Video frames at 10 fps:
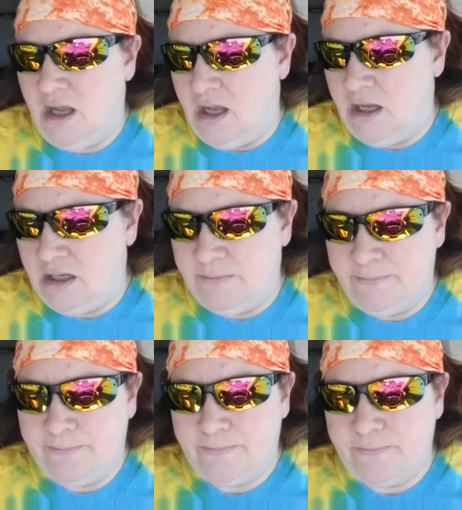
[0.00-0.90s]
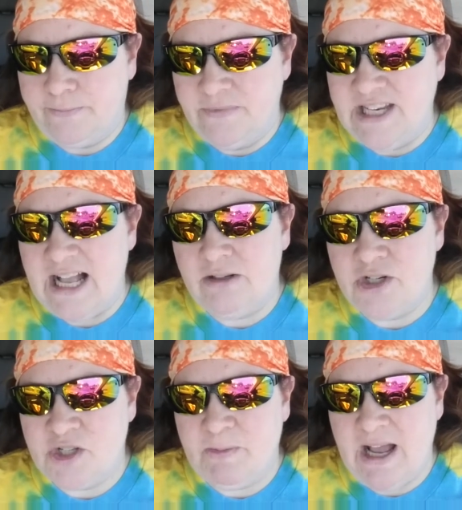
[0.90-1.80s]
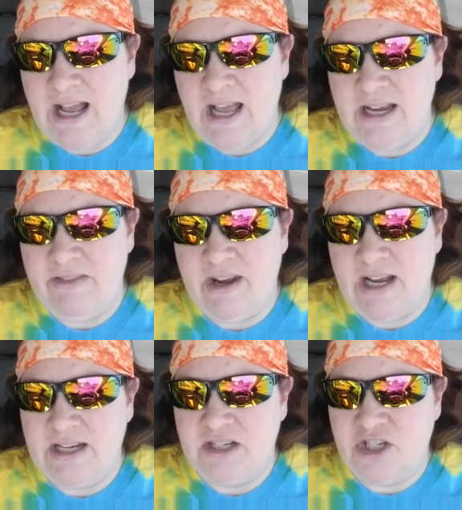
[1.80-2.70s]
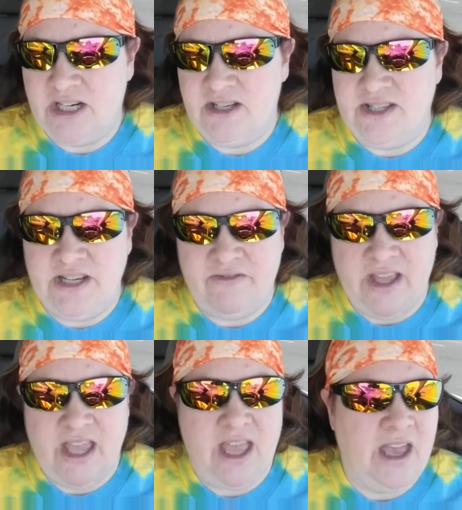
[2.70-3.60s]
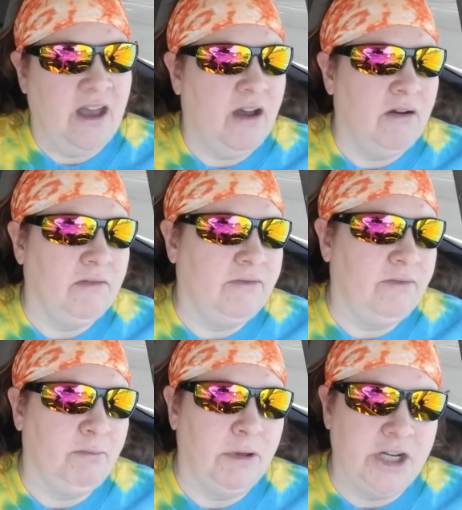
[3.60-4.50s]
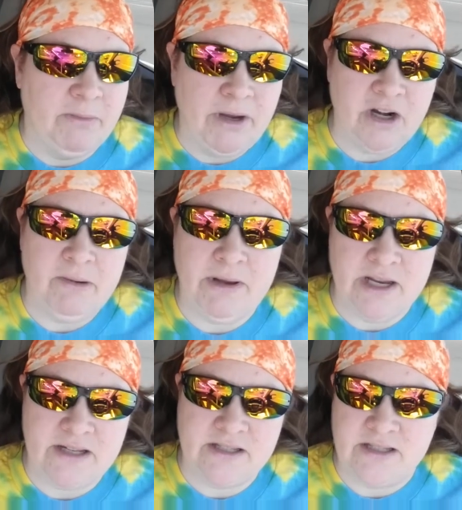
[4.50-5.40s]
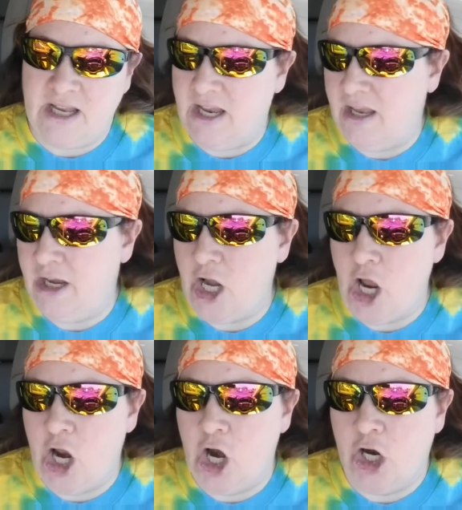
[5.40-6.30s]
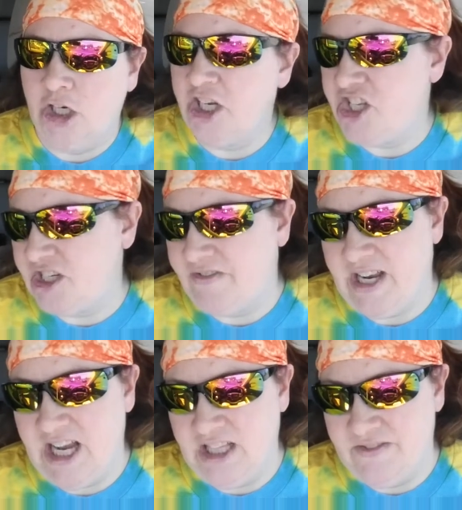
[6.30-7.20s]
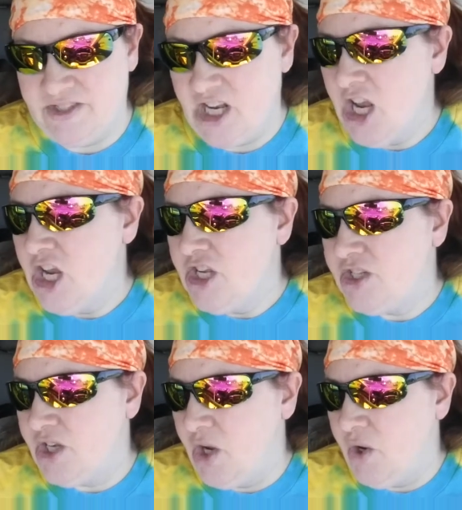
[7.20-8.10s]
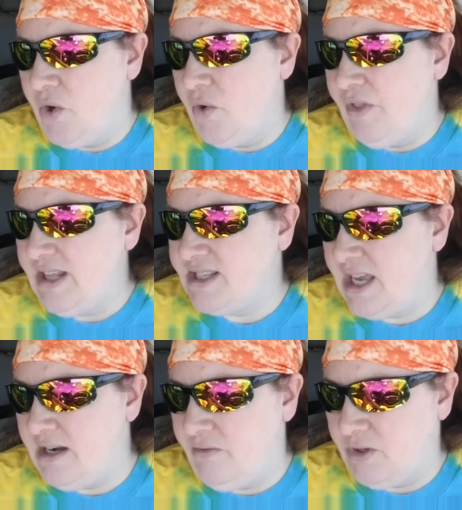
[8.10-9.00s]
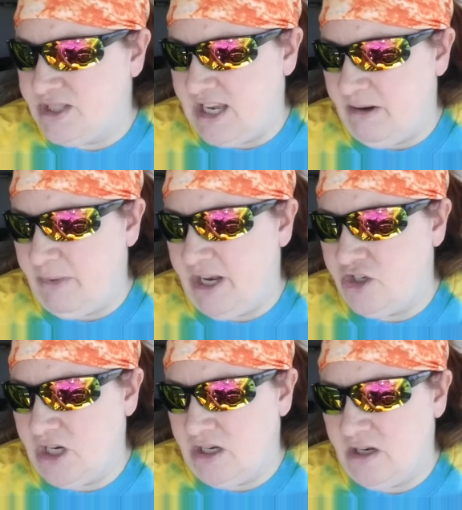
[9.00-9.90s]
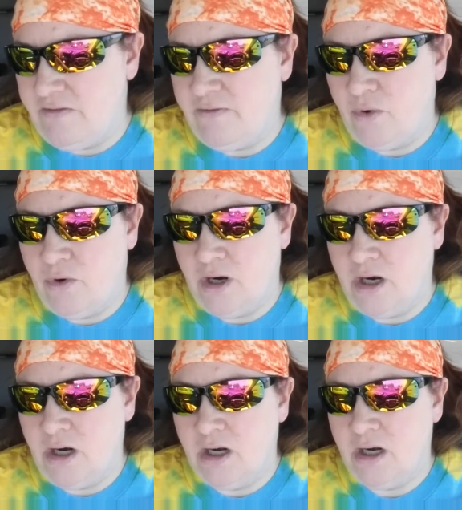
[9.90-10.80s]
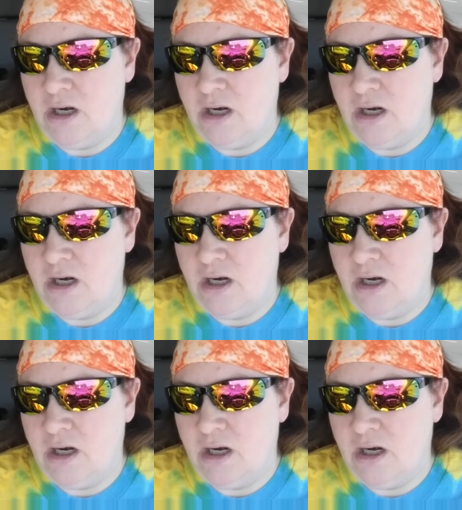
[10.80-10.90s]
um, dollar spot. And then I need to check to see if they have Bloody Mary mix and garlic stuffed olives. So that's kind of what's on my agenda for